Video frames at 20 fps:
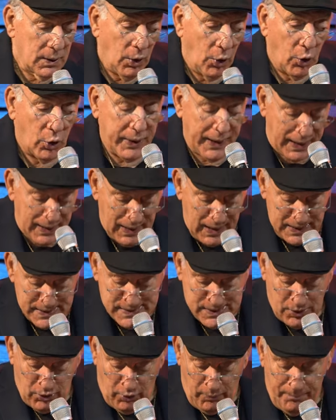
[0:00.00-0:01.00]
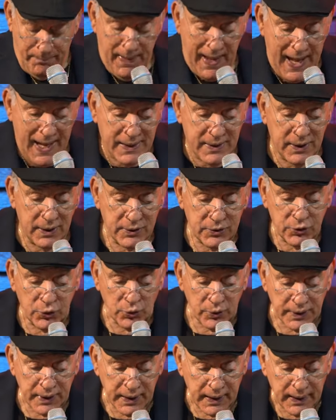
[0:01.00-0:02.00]
Okay, let's go back
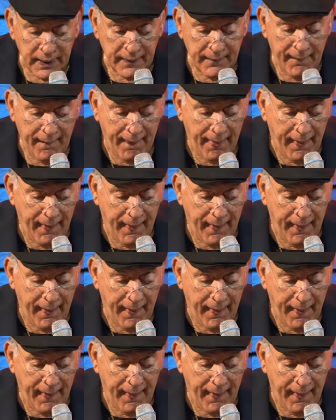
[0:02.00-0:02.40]
to the